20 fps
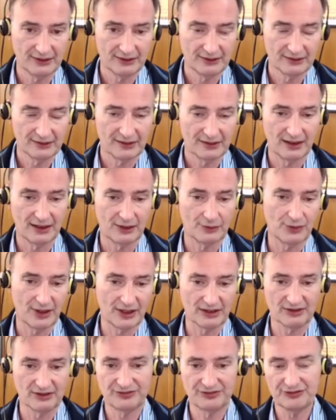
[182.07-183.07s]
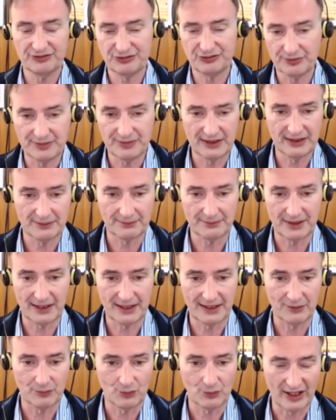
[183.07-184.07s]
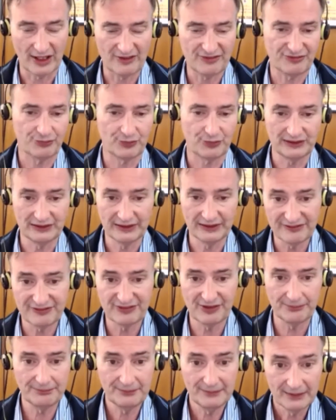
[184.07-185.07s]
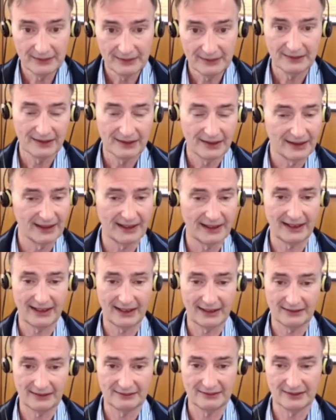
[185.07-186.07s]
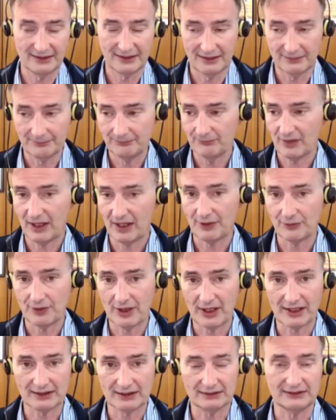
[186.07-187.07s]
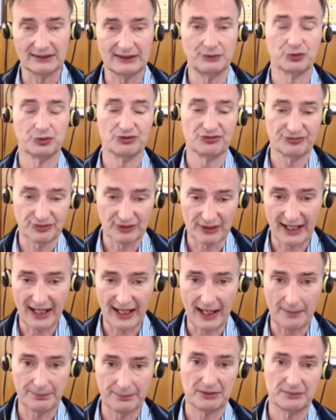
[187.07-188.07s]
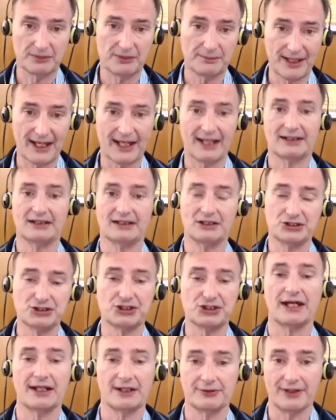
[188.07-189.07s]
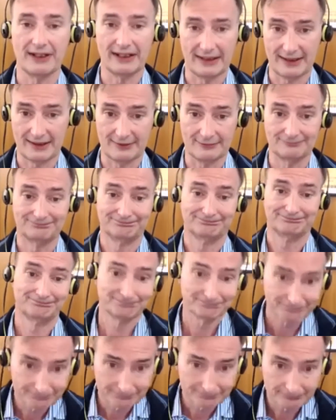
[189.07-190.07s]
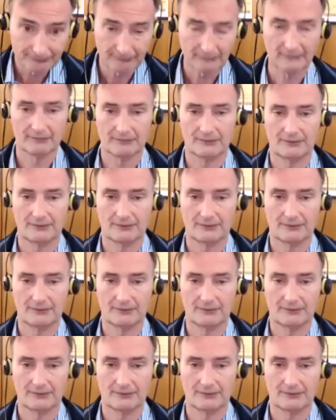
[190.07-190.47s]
relevant for me and my wife. We lived them. And ironically, we're very happy to be back in China right now.